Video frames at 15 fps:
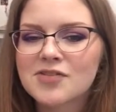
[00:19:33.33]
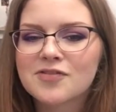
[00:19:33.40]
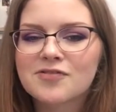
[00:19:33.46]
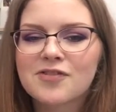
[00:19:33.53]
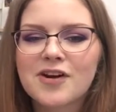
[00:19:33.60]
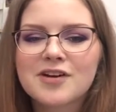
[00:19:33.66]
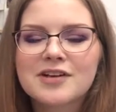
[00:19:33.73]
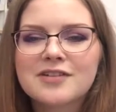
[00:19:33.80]

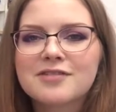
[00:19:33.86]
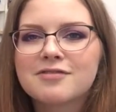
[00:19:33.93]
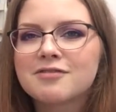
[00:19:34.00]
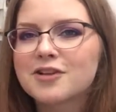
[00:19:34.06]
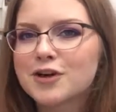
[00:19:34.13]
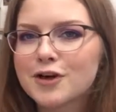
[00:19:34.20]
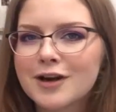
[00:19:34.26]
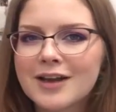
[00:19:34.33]
very
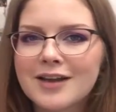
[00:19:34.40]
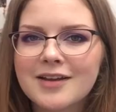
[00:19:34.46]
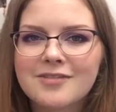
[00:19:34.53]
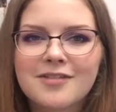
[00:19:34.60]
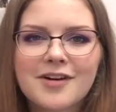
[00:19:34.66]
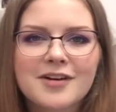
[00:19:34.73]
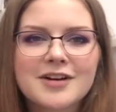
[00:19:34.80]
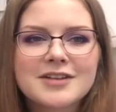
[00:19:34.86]
flirty,
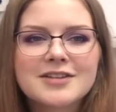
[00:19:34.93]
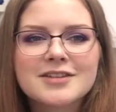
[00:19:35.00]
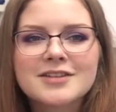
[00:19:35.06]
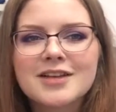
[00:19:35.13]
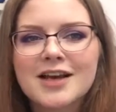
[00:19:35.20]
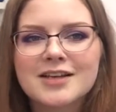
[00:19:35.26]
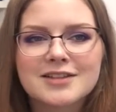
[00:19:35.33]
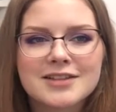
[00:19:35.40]
very
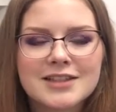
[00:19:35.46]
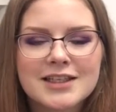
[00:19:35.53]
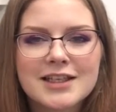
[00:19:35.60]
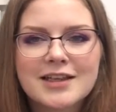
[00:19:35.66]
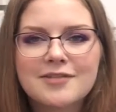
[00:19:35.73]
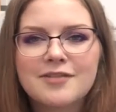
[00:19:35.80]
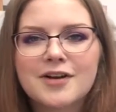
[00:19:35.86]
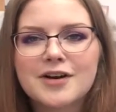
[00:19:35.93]

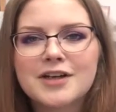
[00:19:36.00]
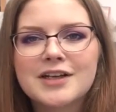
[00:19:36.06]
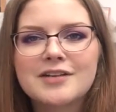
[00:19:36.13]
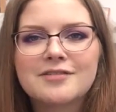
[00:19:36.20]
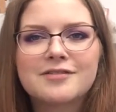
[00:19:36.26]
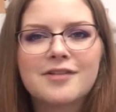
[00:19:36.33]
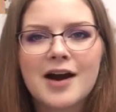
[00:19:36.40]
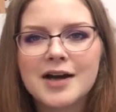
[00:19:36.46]
sexy, very
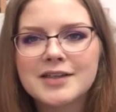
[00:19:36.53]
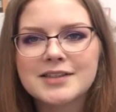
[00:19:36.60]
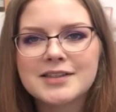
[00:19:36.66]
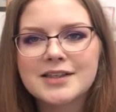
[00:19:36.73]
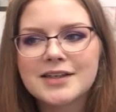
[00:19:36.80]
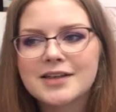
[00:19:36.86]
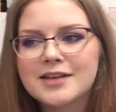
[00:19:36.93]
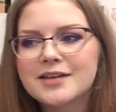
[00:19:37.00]

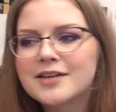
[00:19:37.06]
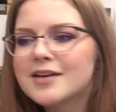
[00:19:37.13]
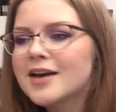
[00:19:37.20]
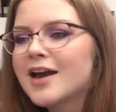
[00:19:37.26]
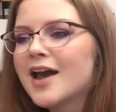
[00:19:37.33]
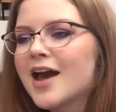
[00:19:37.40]
inviting,